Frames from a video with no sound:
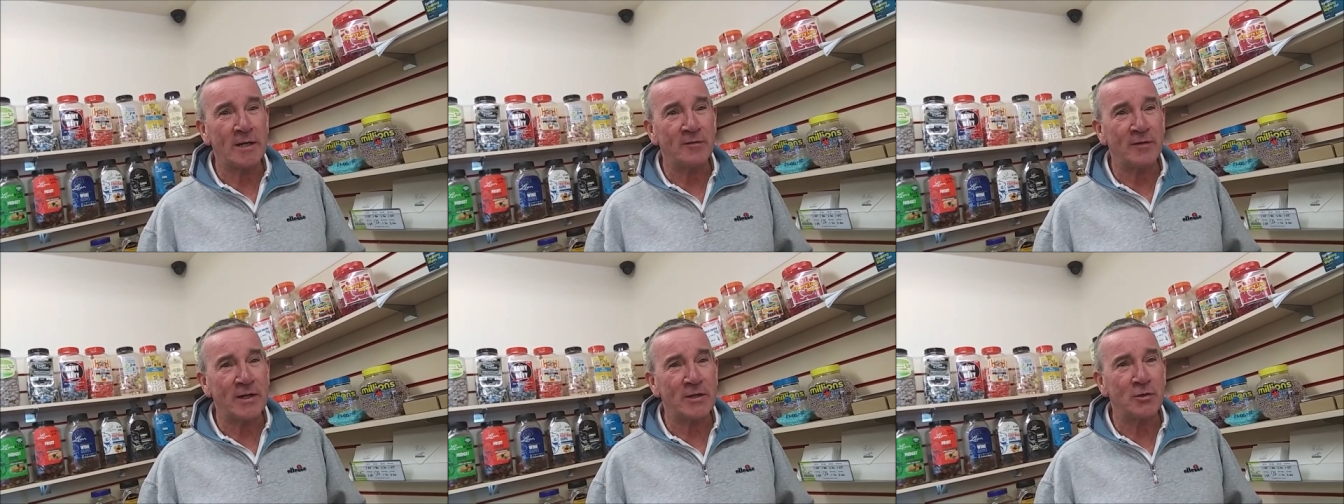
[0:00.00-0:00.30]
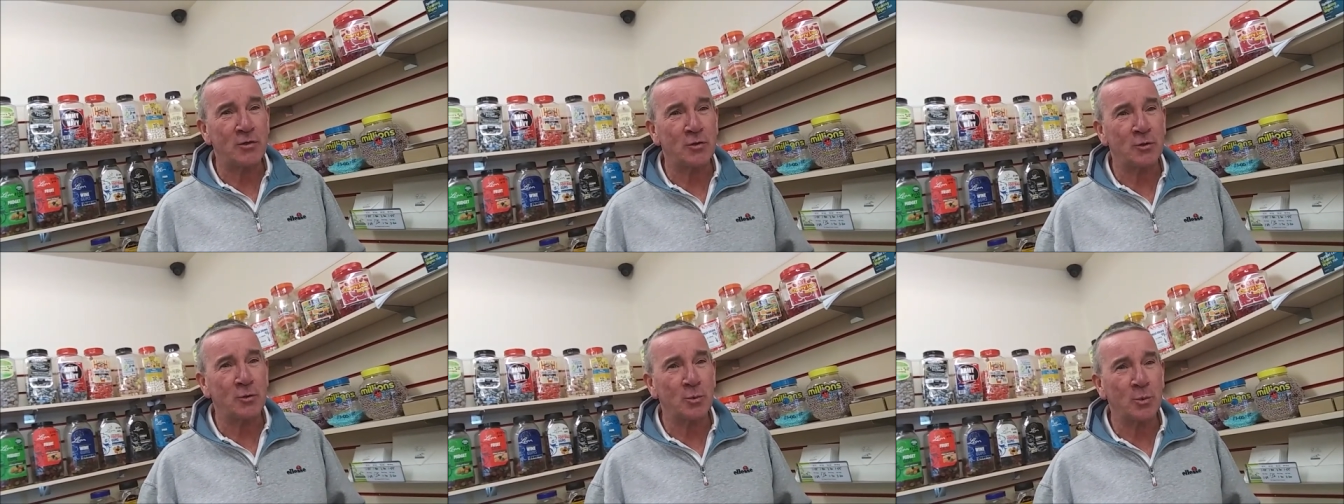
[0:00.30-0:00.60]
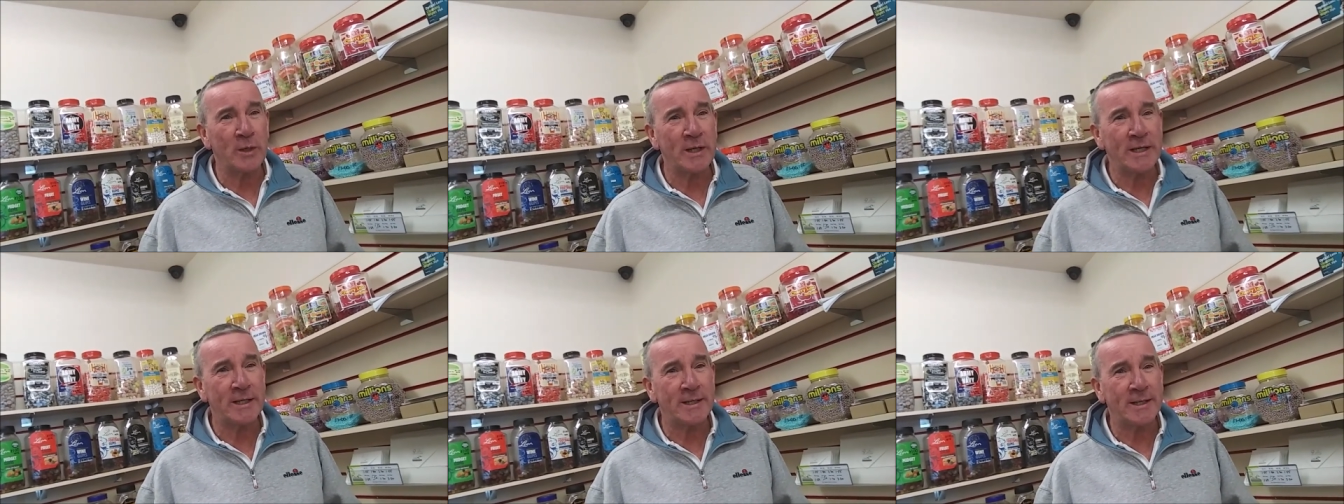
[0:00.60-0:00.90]
an eventful
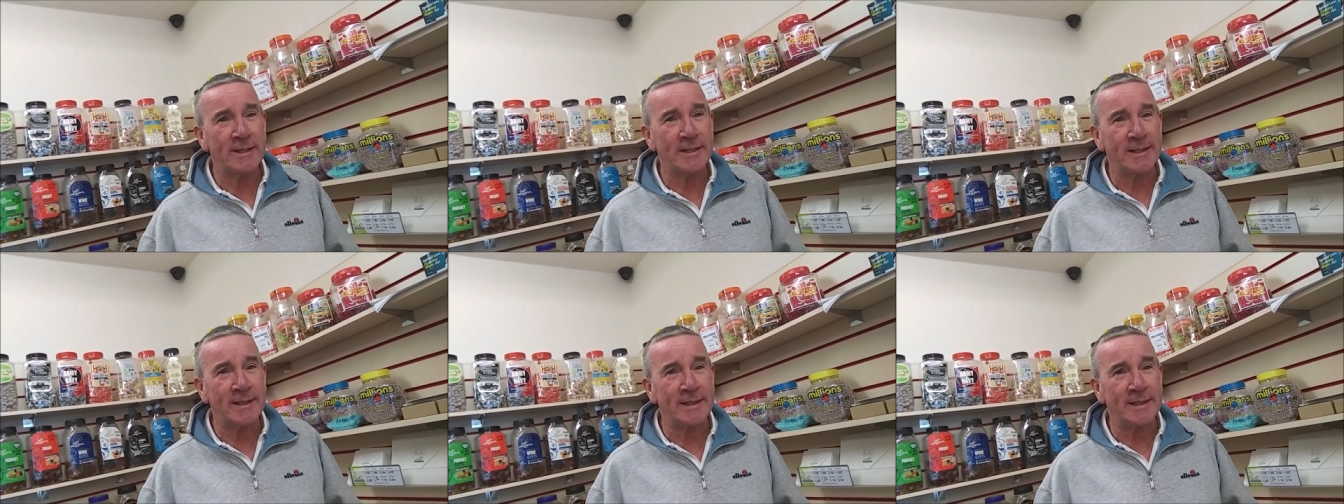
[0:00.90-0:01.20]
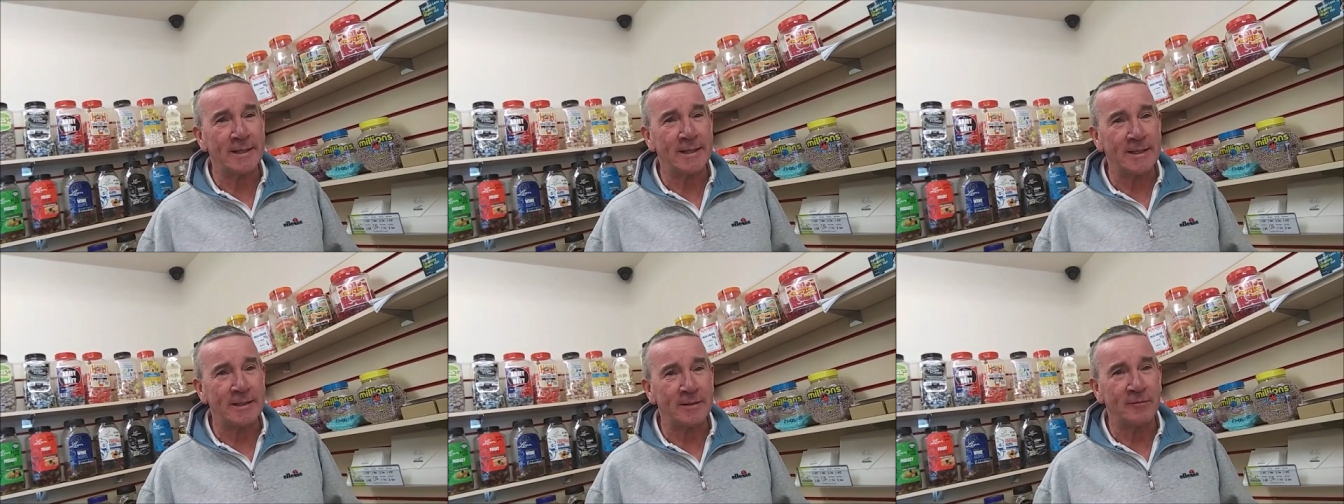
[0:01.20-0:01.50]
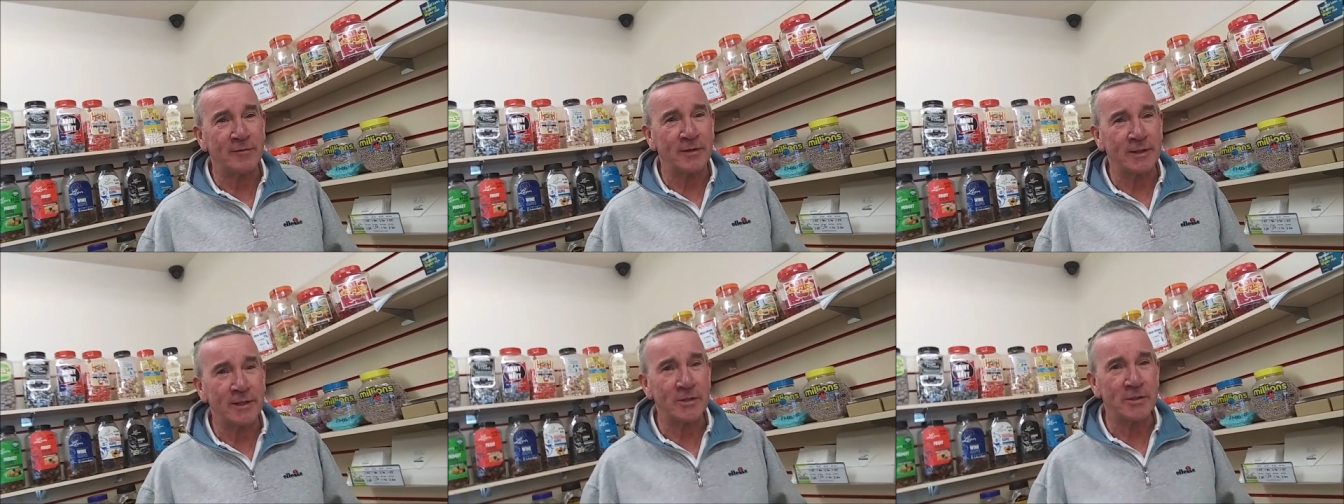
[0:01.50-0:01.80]
week in the in the
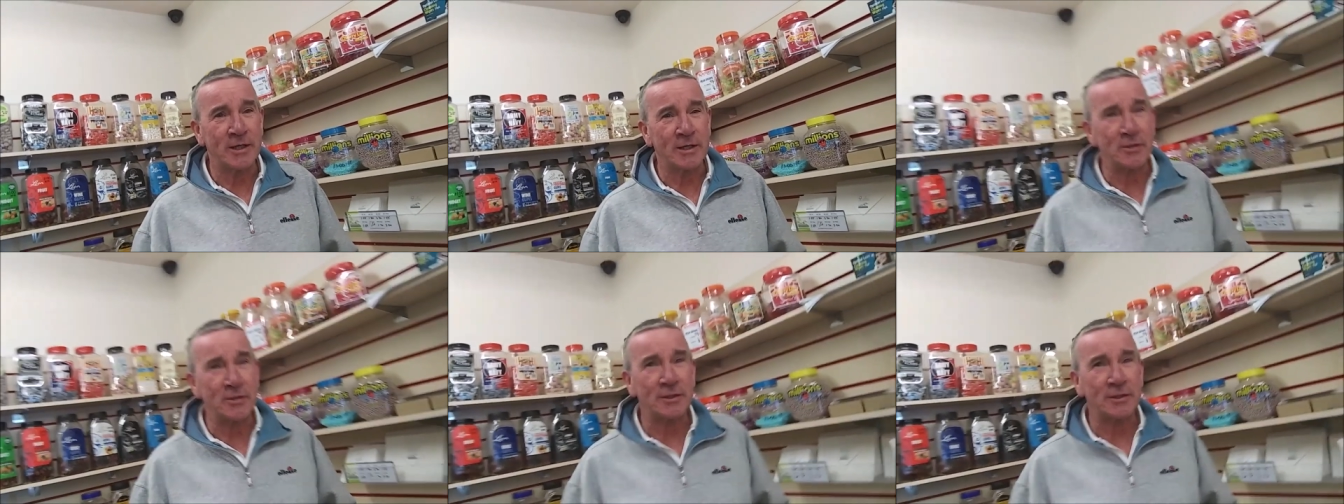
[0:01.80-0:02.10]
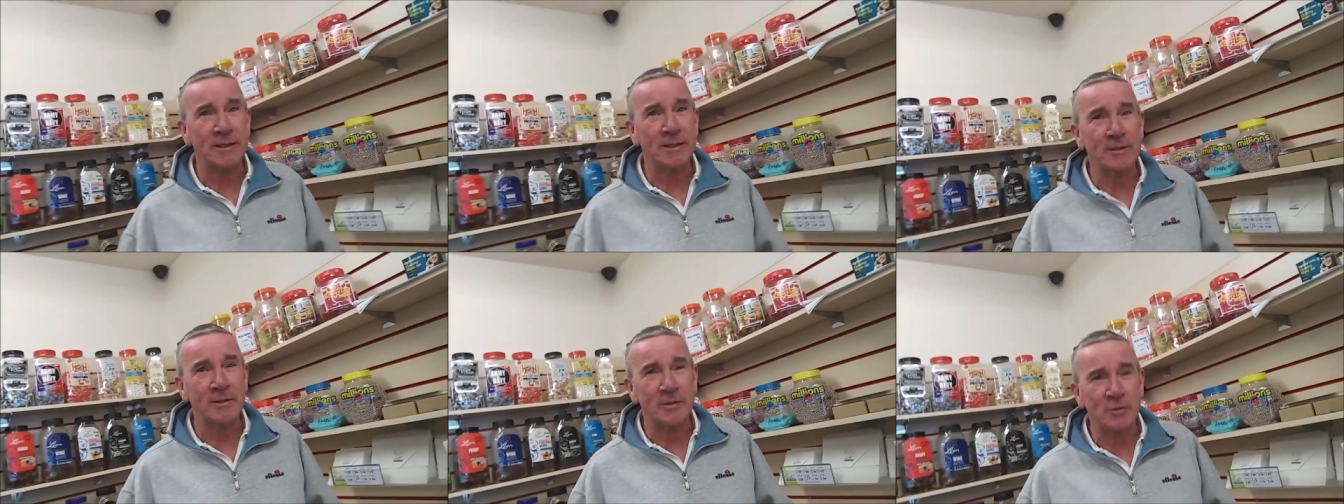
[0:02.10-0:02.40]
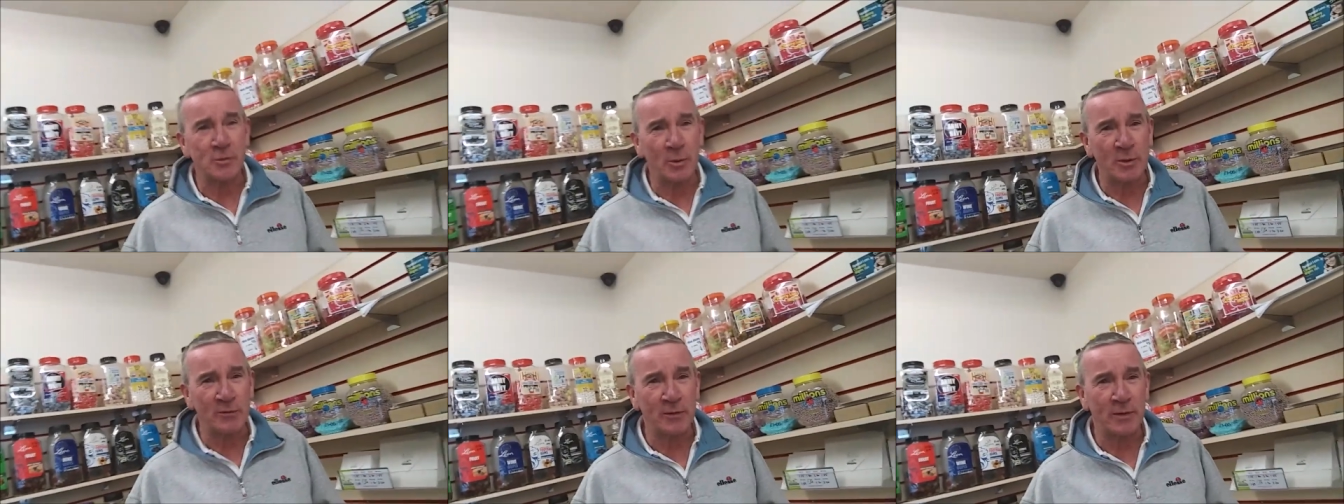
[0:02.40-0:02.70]
village actually. There's
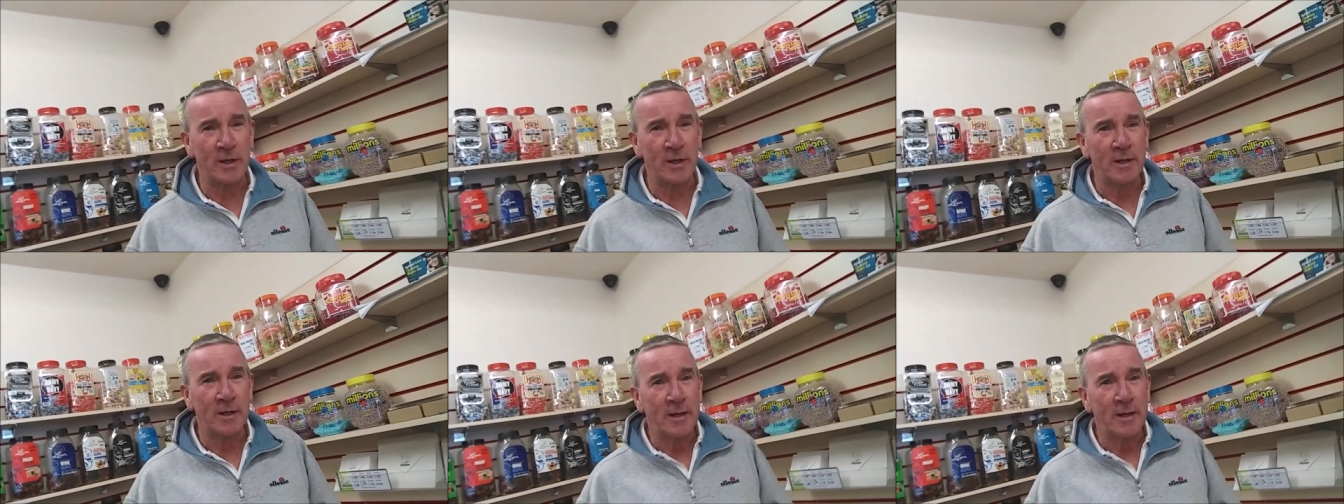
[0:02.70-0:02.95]
right.